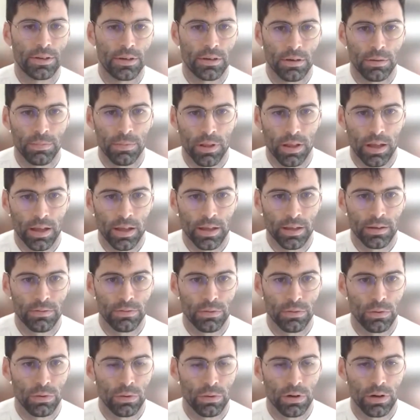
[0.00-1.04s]
you're applying
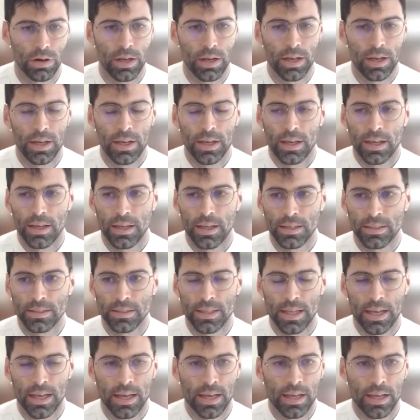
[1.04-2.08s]
for, is
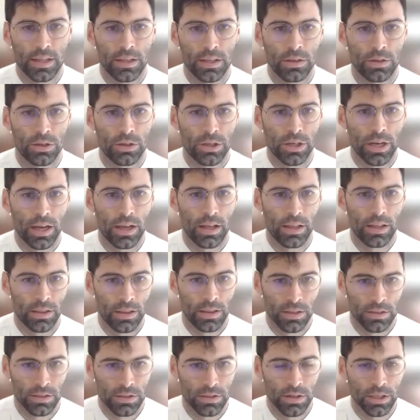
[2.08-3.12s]
that
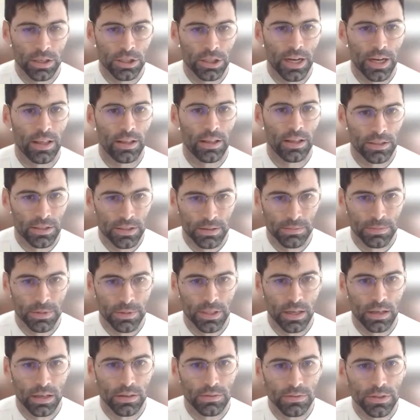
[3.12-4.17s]
the student challenged
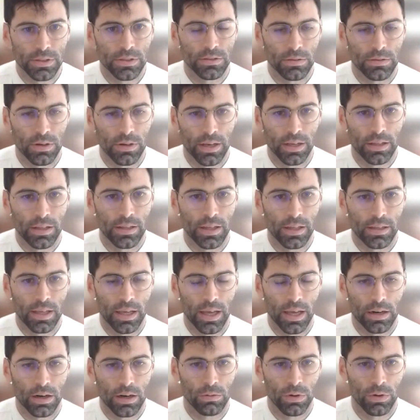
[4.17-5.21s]
themselves, right? That they
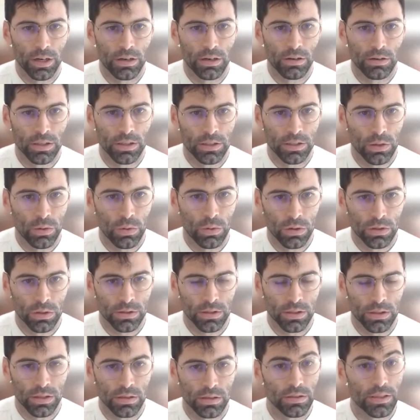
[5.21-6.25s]
had a rigorous
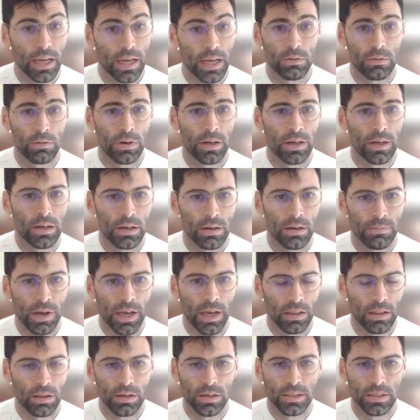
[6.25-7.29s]
course load. That rigor
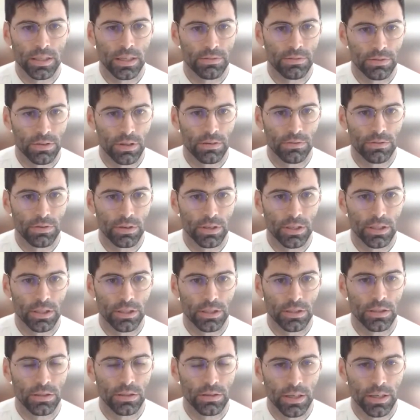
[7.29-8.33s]
might look different for
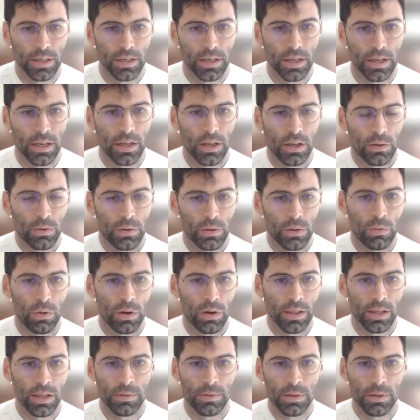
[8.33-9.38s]
each student. We
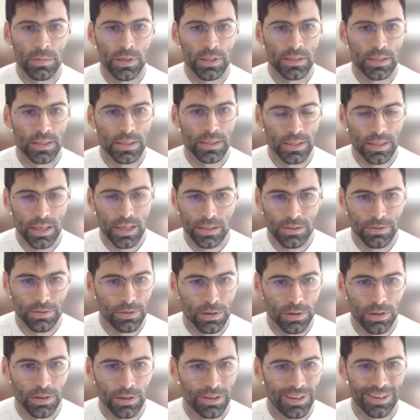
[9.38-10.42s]
want them to be
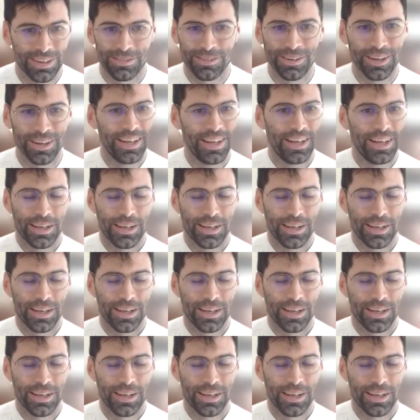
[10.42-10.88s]
successful. And,